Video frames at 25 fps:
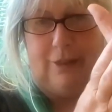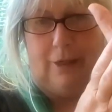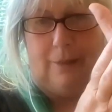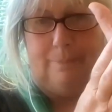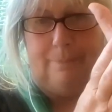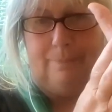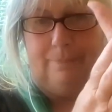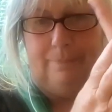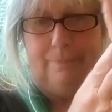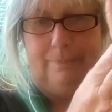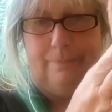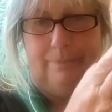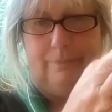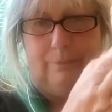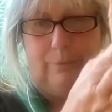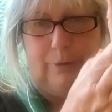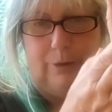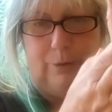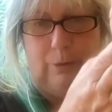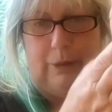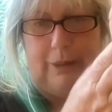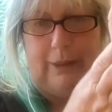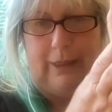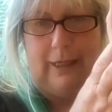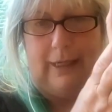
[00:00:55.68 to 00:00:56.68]
thumb
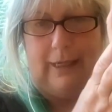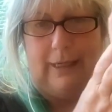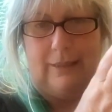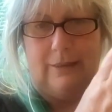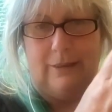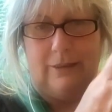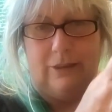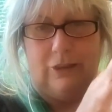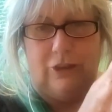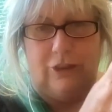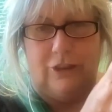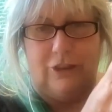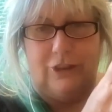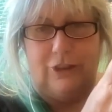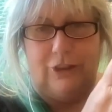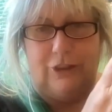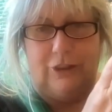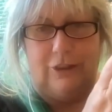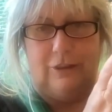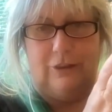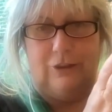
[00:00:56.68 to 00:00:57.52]
with one hand and just